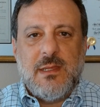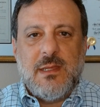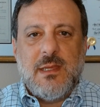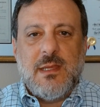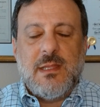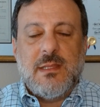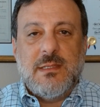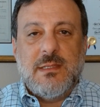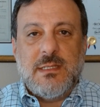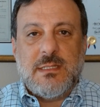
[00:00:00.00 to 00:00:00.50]

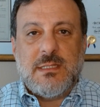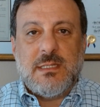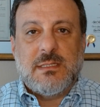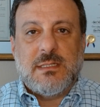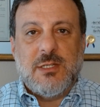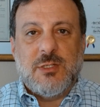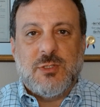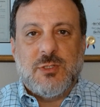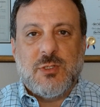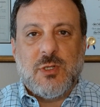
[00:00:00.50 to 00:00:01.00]
This is
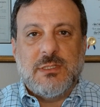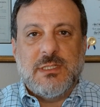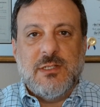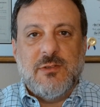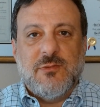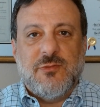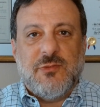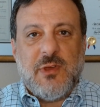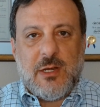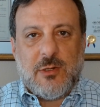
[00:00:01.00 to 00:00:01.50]
controlled
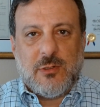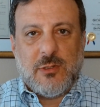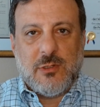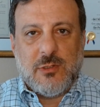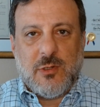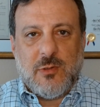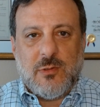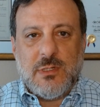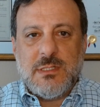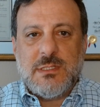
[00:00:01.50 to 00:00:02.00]
in federal
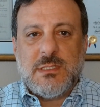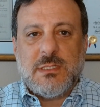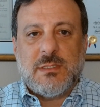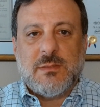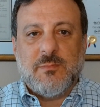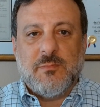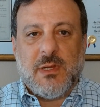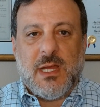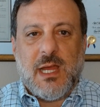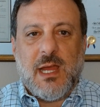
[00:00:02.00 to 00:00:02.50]
courts
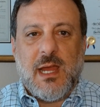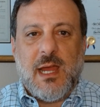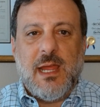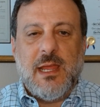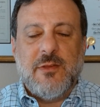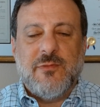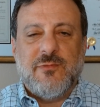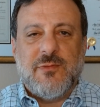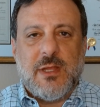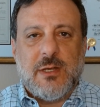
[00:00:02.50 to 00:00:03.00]

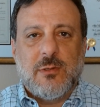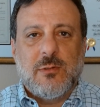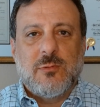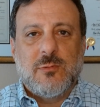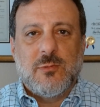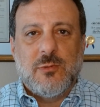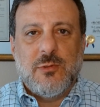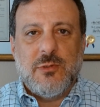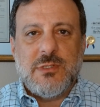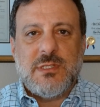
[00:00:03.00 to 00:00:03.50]
by Federal
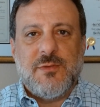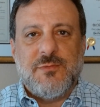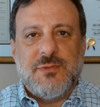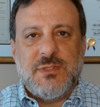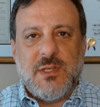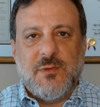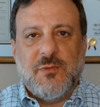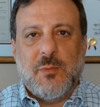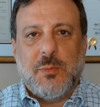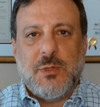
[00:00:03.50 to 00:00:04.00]
Rules of
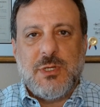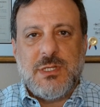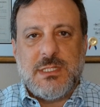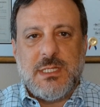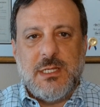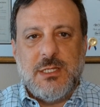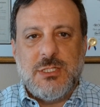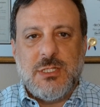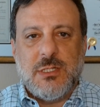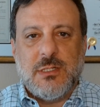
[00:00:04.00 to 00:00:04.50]
Civil
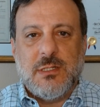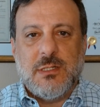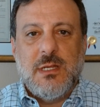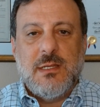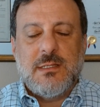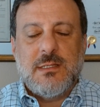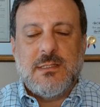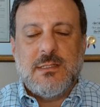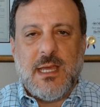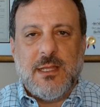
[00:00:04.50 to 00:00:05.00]
Procedure,
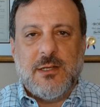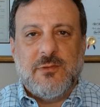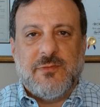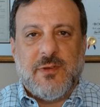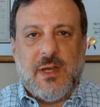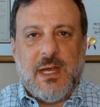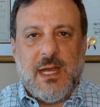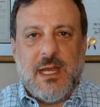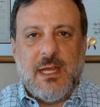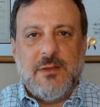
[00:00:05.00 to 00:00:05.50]
Title
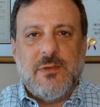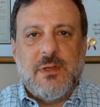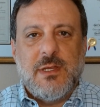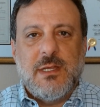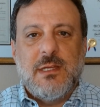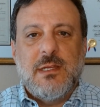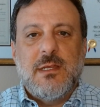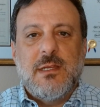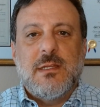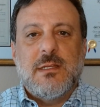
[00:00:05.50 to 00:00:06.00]
V,
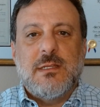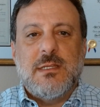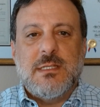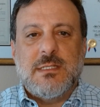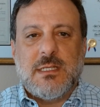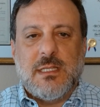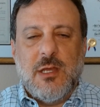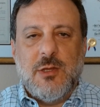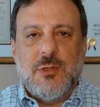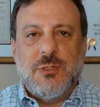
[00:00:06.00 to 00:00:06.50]

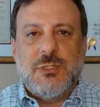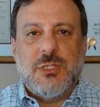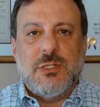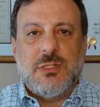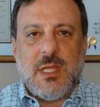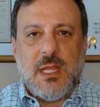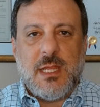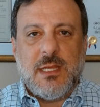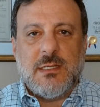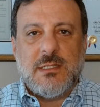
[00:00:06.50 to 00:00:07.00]

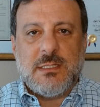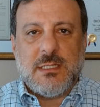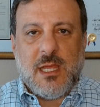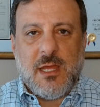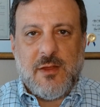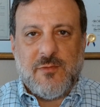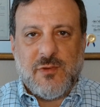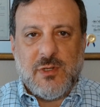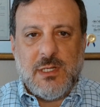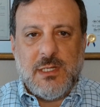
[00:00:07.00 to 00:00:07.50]
Disclosures and
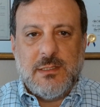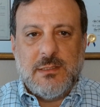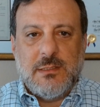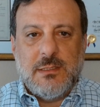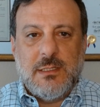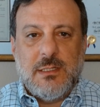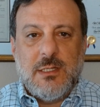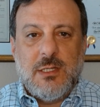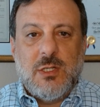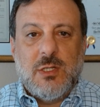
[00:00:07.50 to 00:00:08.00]
Discovery.
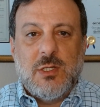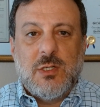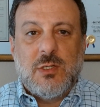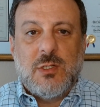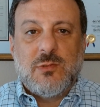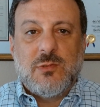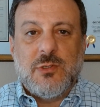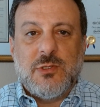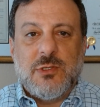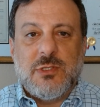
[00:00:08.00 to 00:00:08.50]

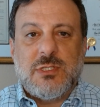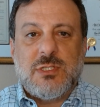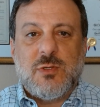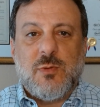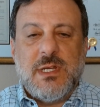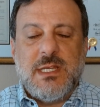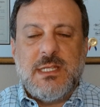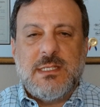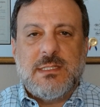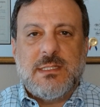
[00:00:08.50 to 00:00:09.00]
Rules
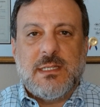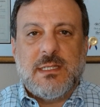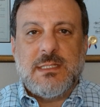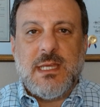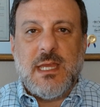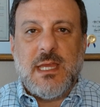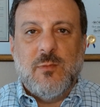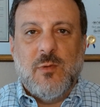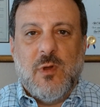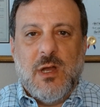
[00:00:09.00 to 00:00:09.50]

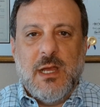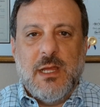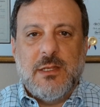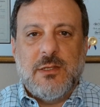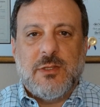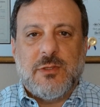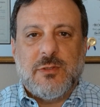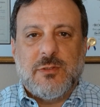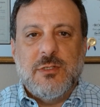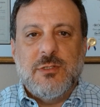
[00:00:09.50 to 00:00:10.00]

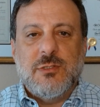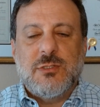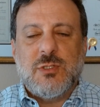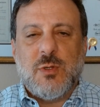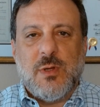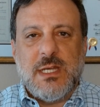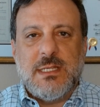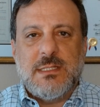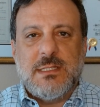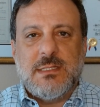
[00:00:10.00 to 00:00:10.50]
26A1 through
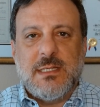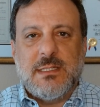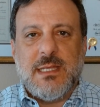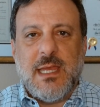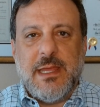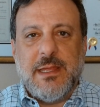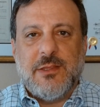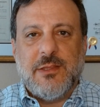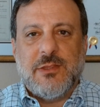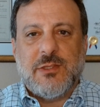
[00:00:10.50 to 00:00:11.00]

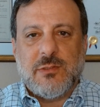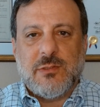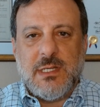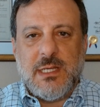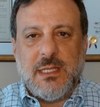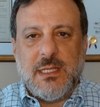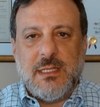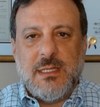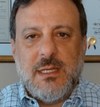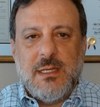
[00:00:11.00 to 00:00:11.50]

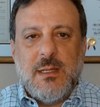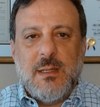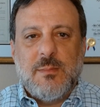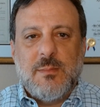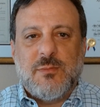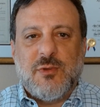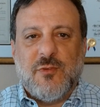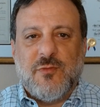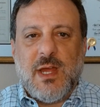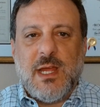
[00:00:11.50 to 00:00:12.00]
26A3
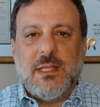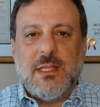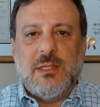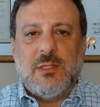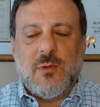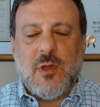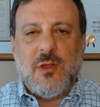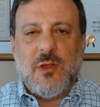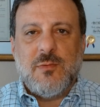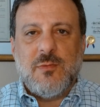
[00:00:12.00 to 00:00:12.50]
provide the
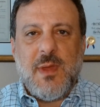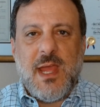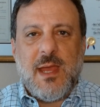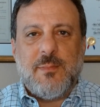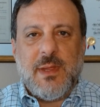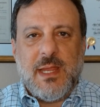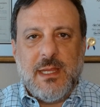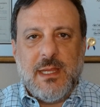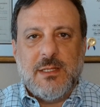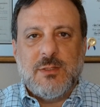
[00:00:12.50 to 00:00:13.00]

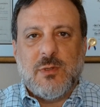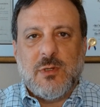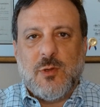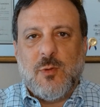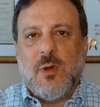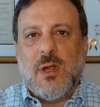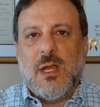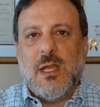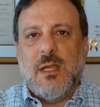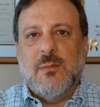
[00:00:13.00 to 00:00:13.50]
roadmap and
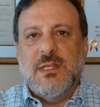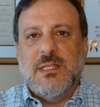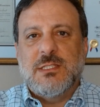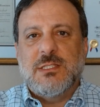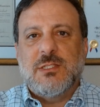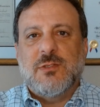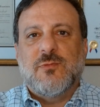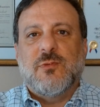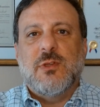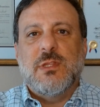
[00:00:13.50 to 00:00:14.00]

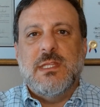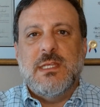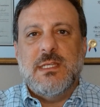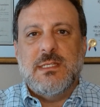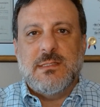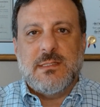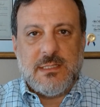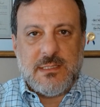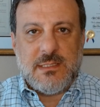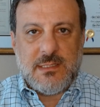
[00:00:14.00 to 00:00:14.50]
requirements for
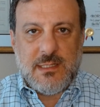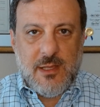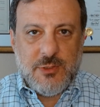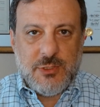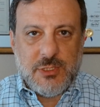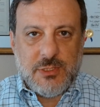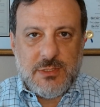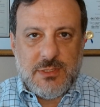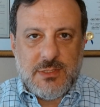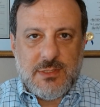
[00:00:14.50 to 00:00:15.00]
these
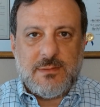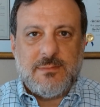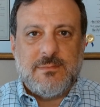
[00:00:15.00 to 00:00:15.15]
disclosures.